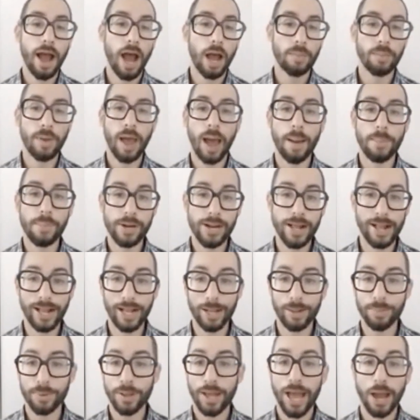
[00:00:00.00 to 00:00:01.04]
I'm happy to
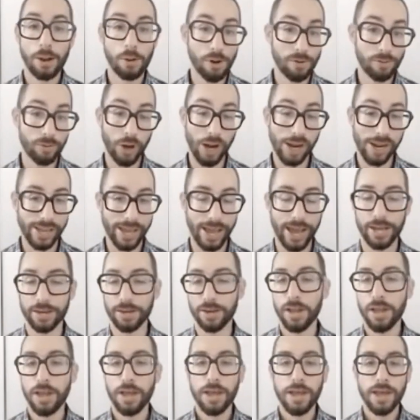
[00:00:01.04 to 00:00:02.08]
help however I
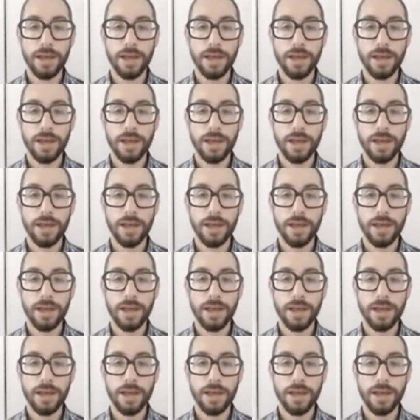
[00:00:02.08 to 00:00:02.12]
can.